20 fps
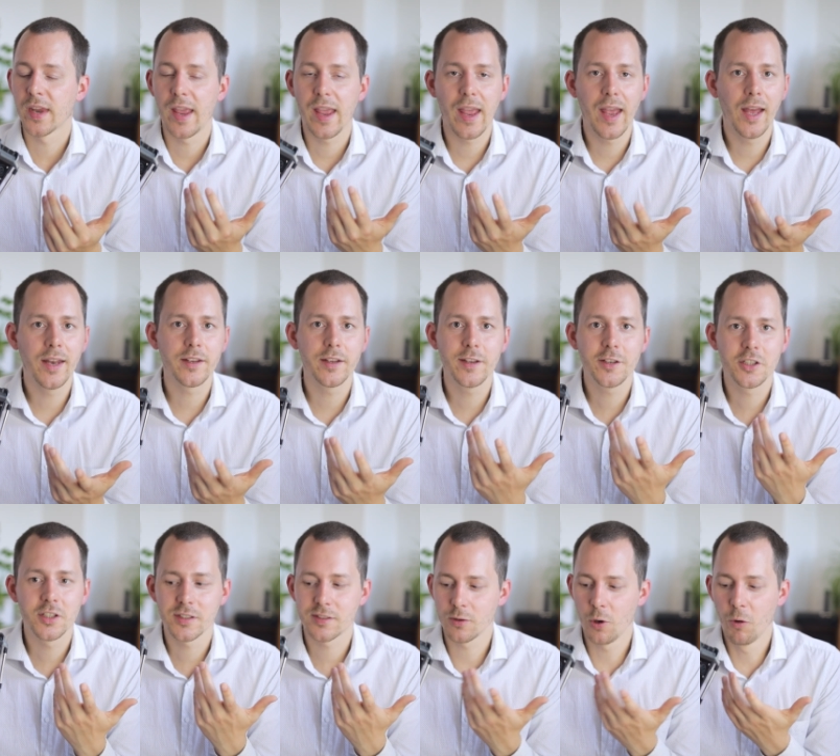and it
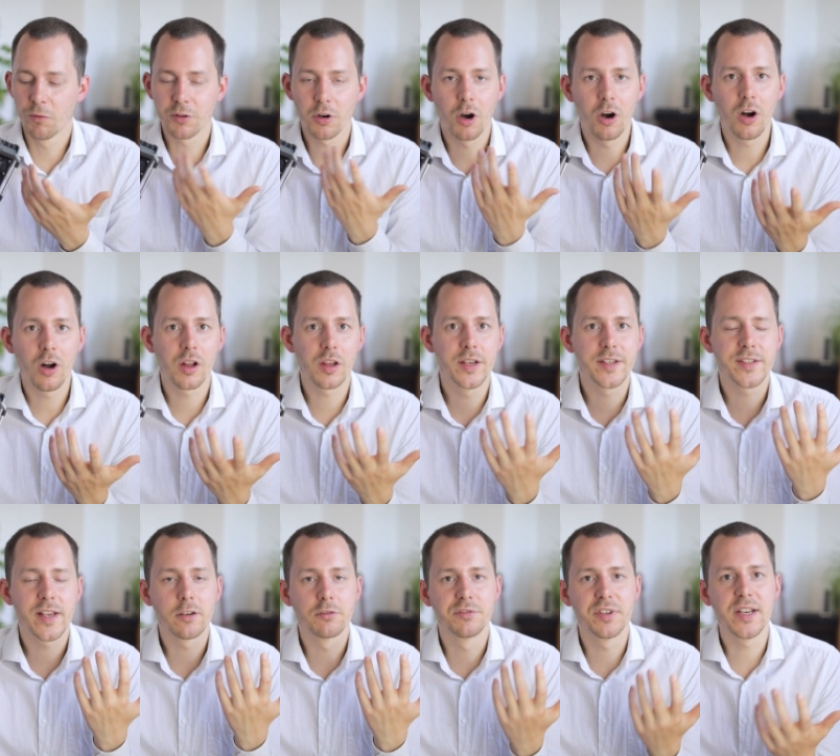just overall
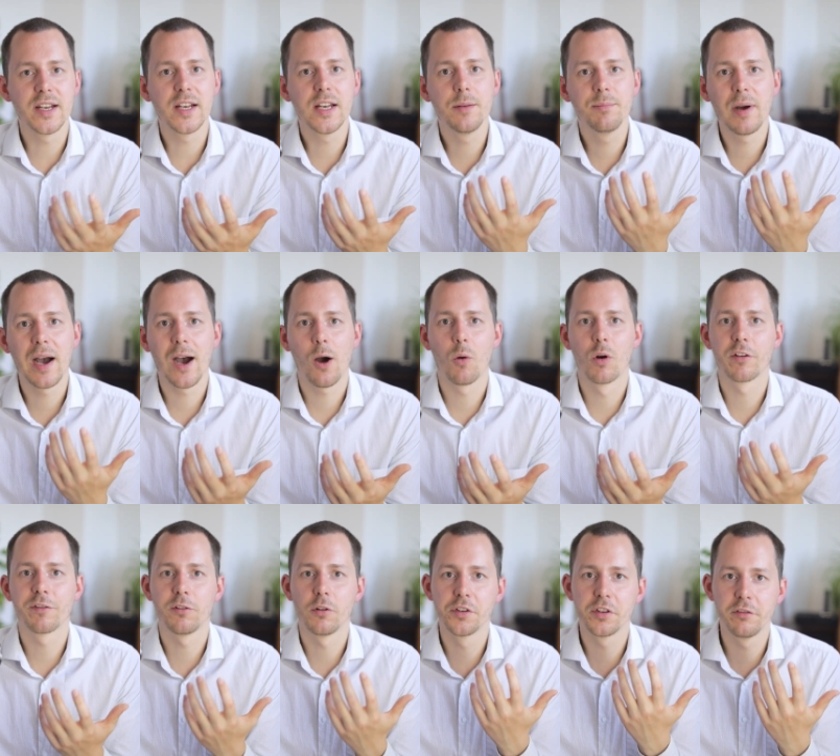is a really
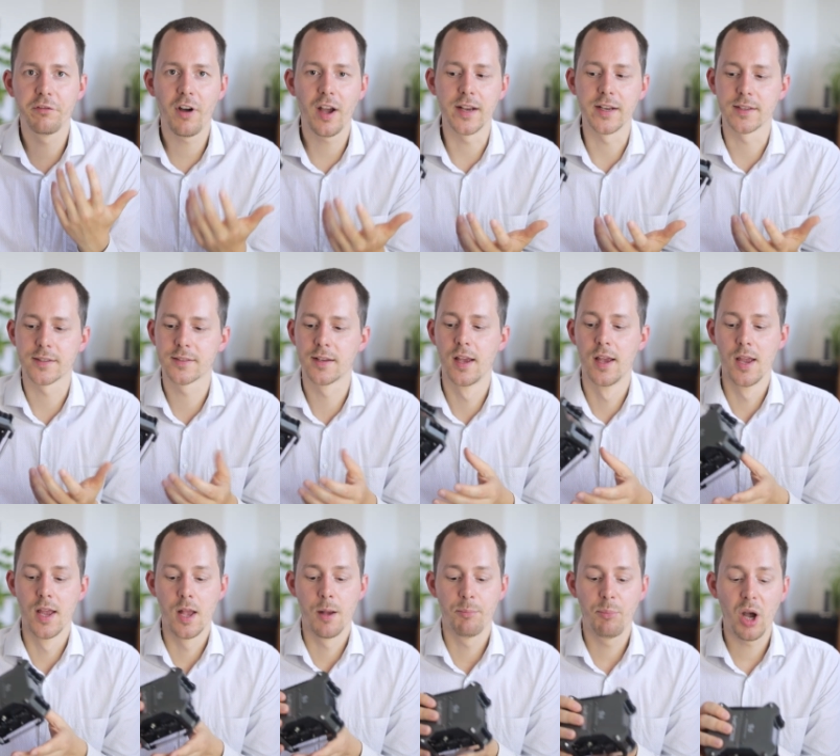powerful device.
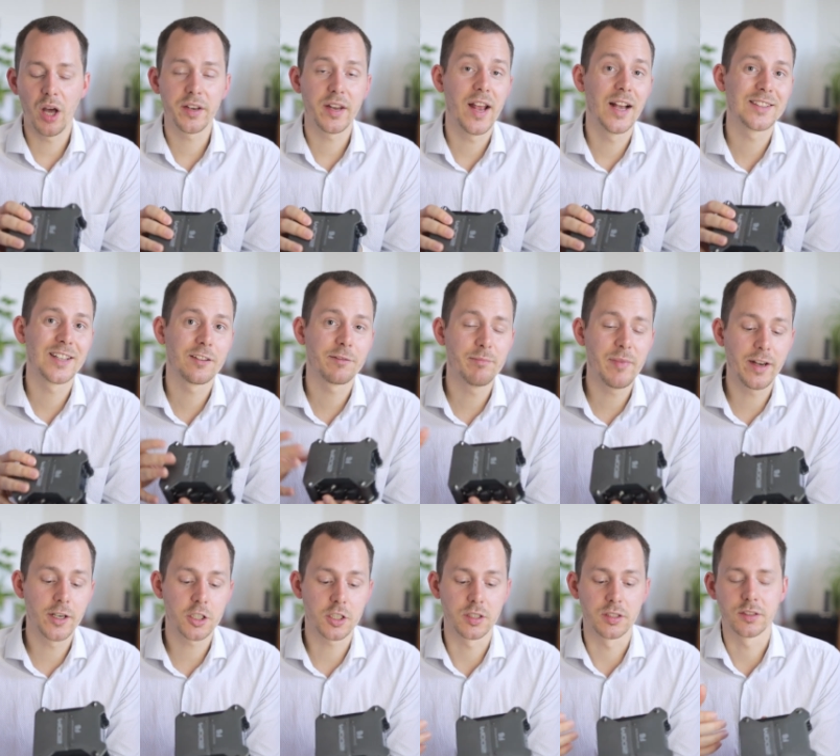But as I've
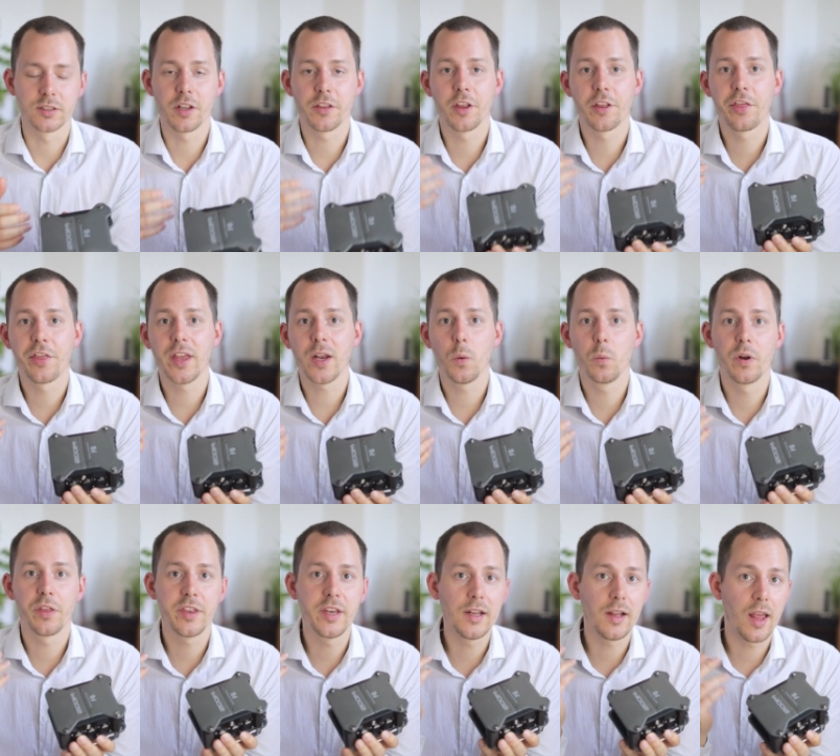mentioned, the thing
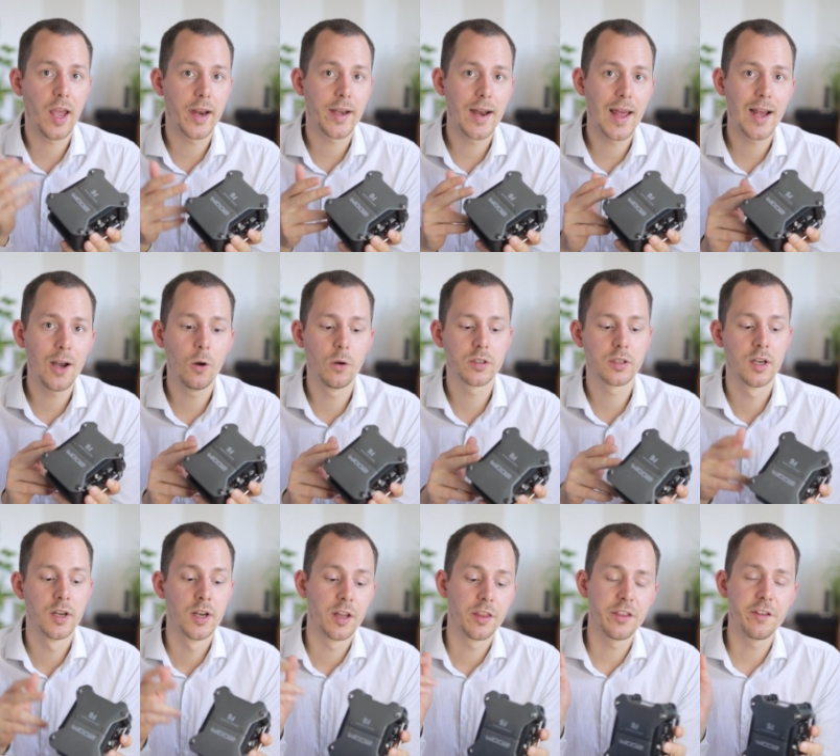with the line out,
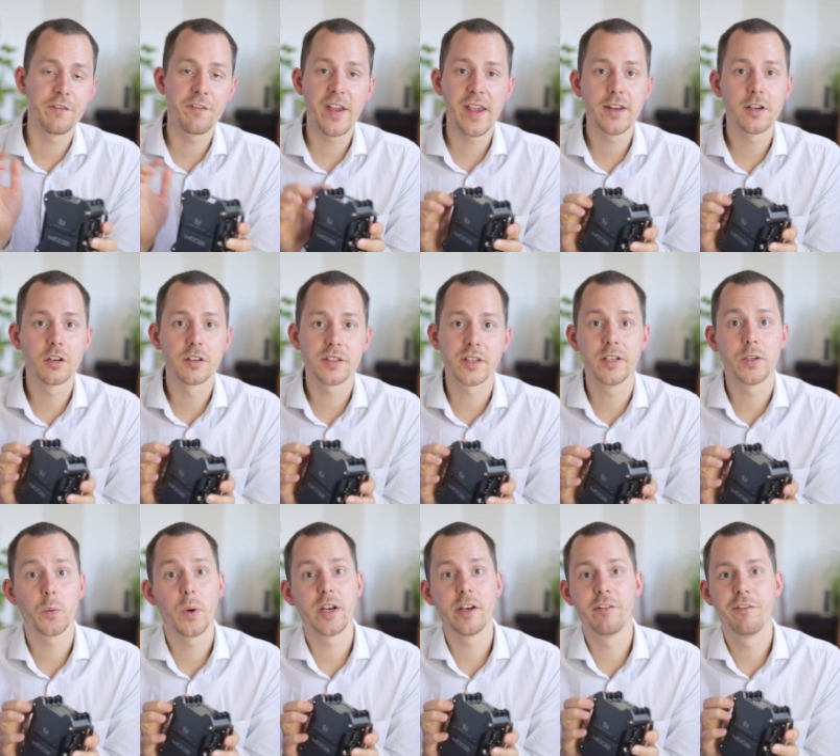the faders in
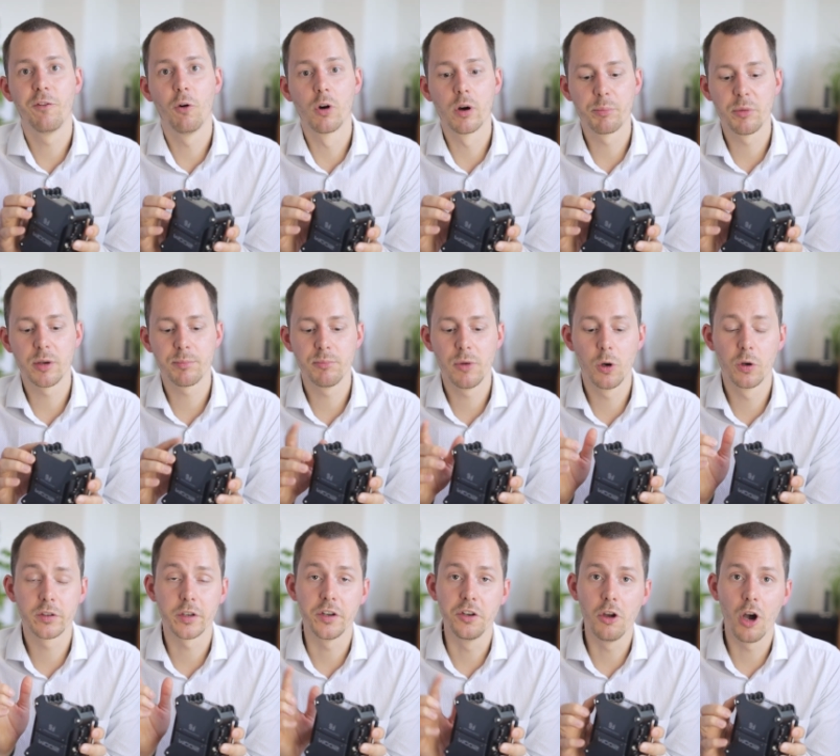24-bit
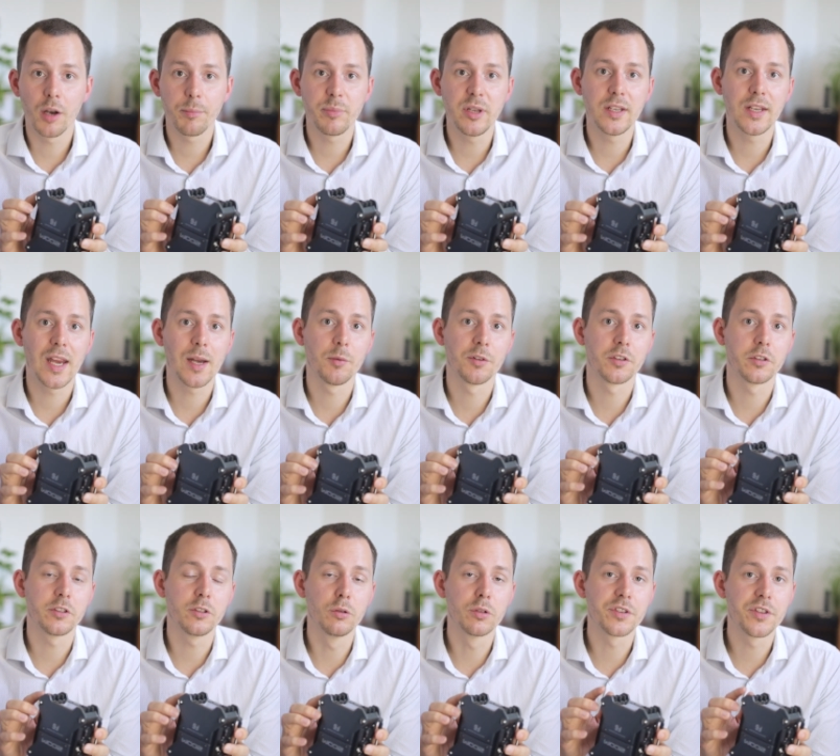mode, not being able
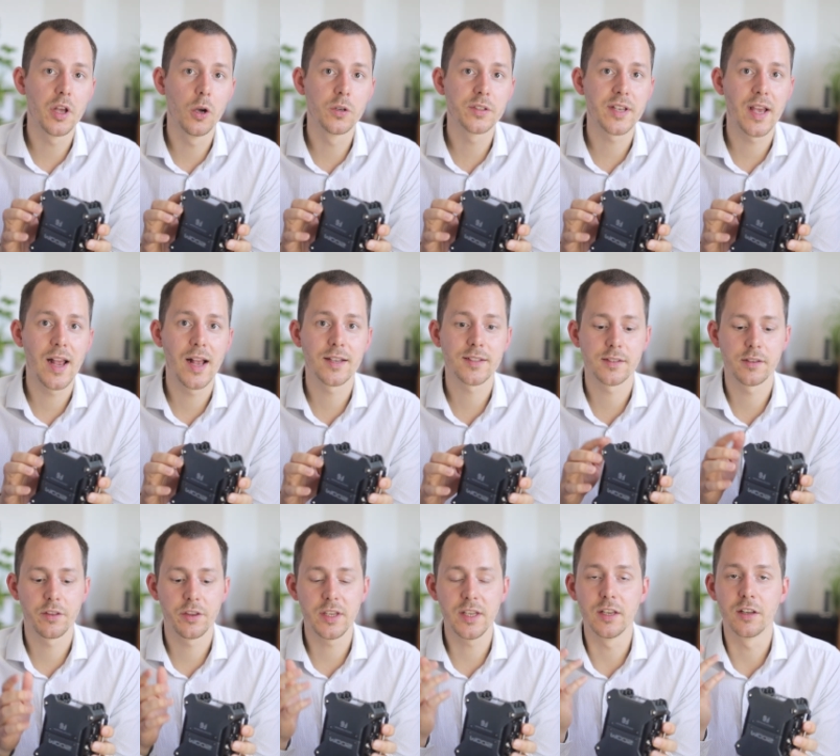to use those
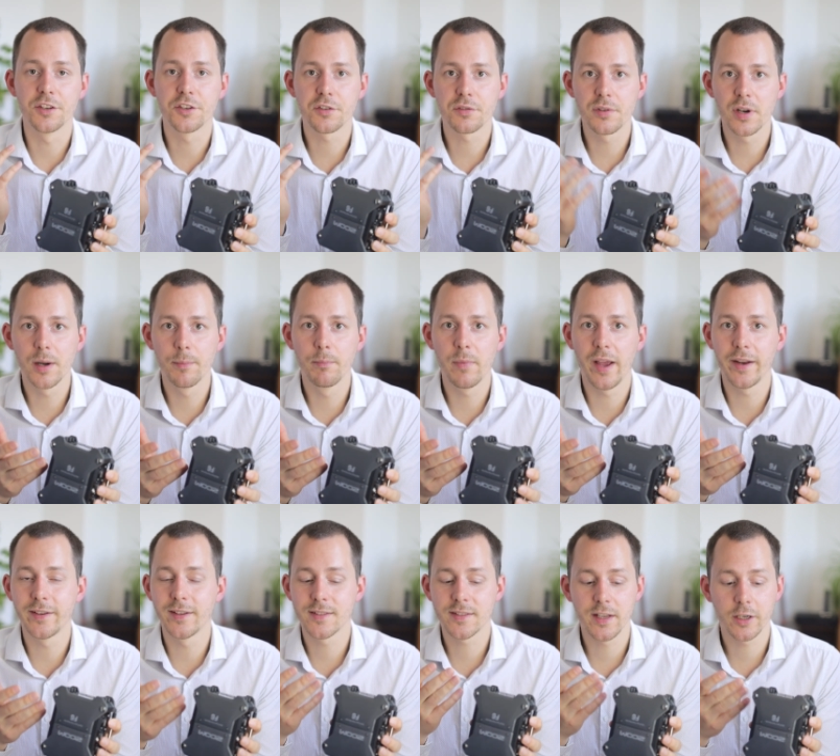as the trim
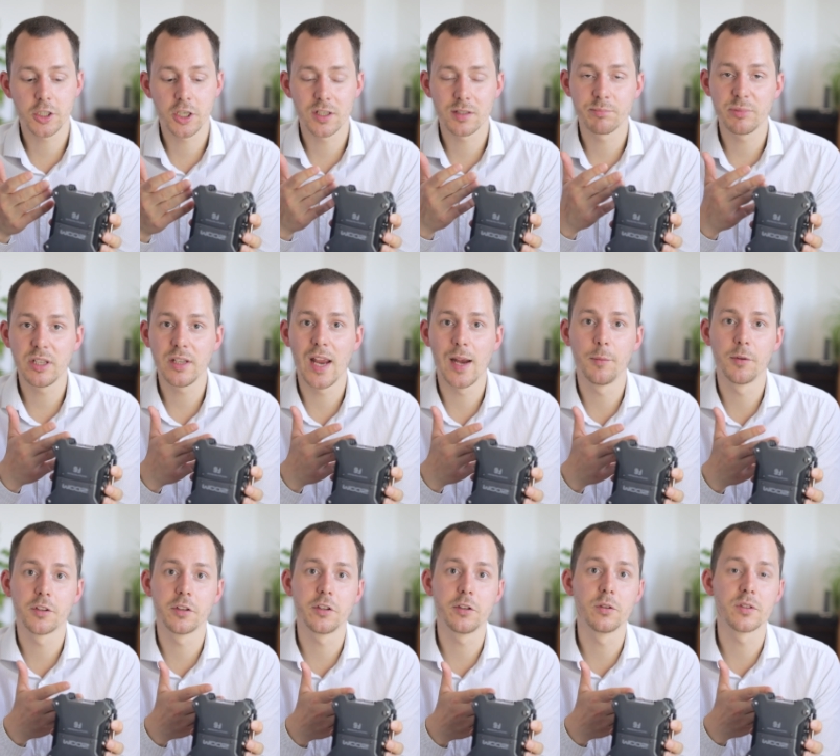and instead just being
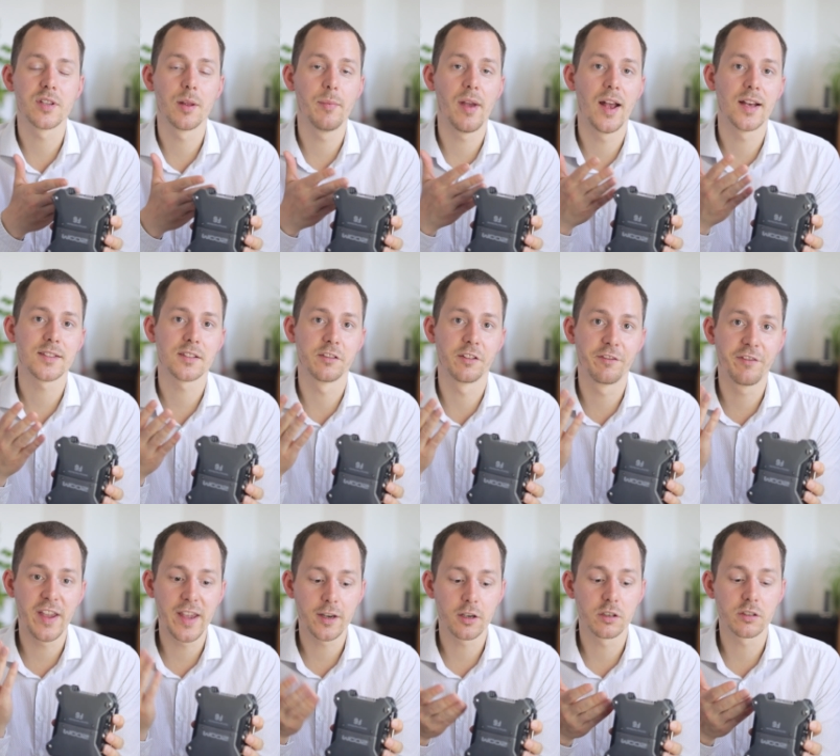able to use them as the
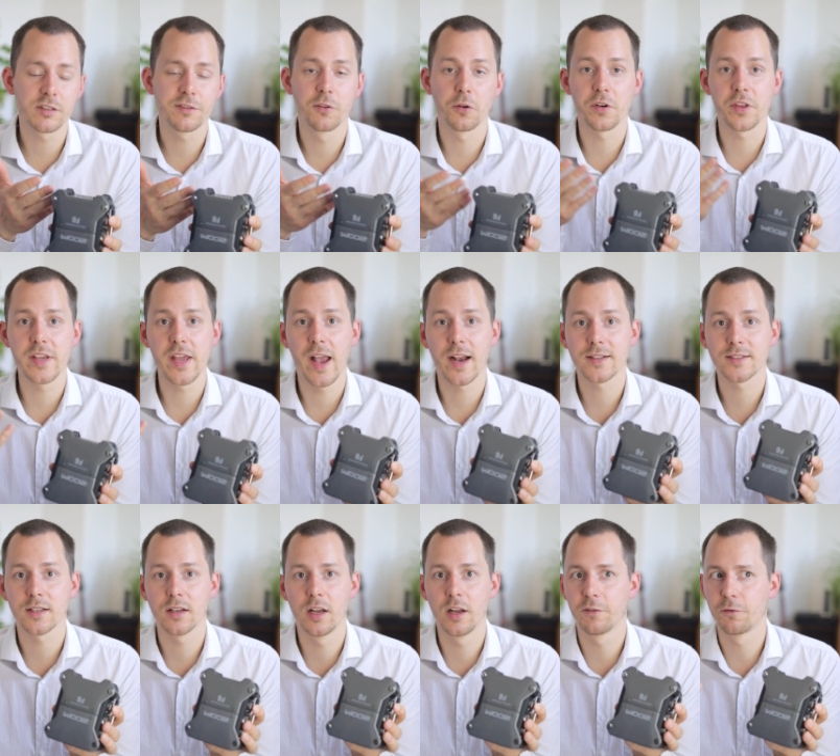faders
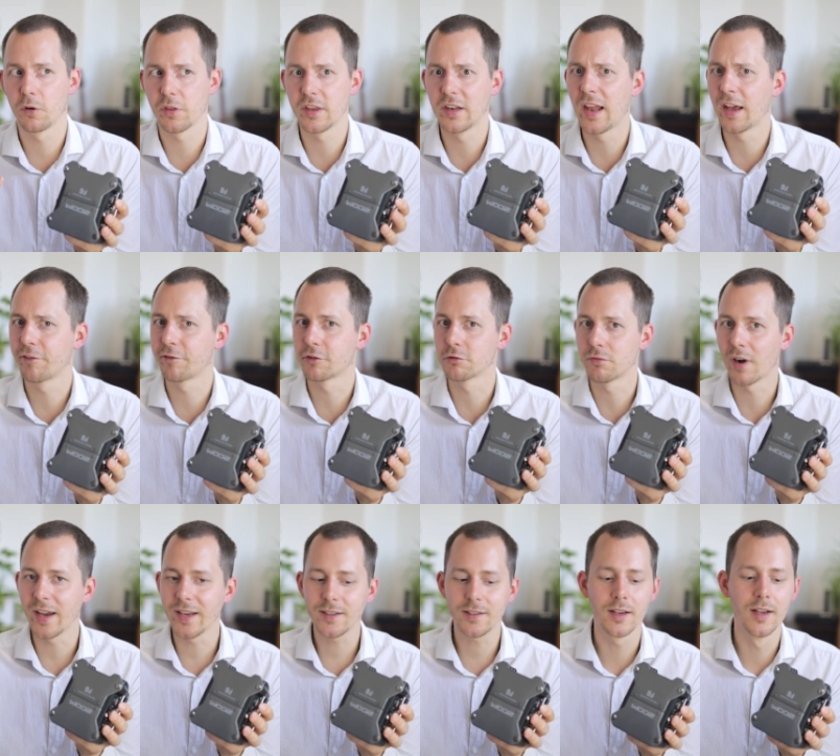for the
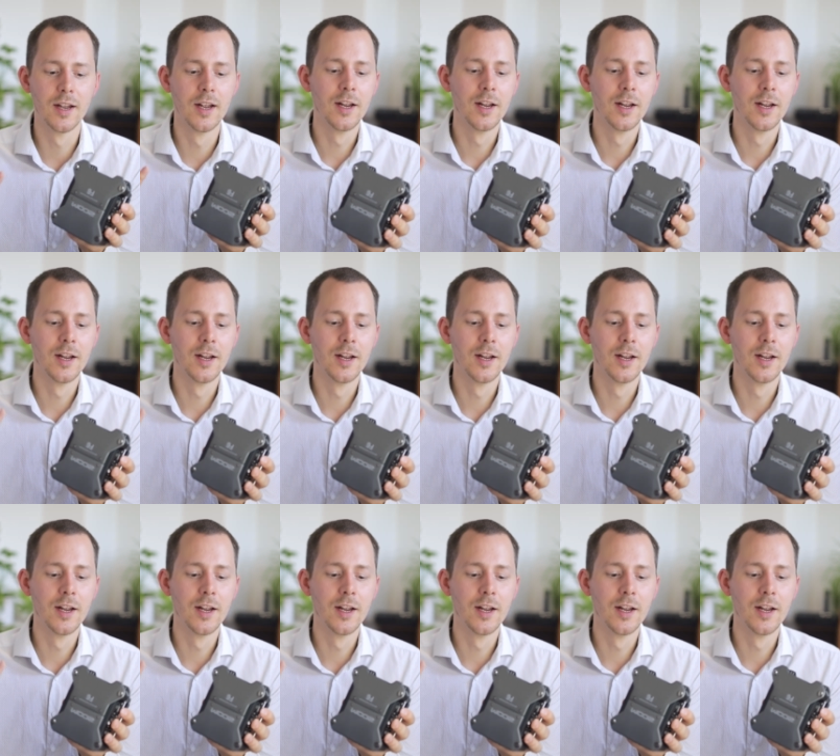left-right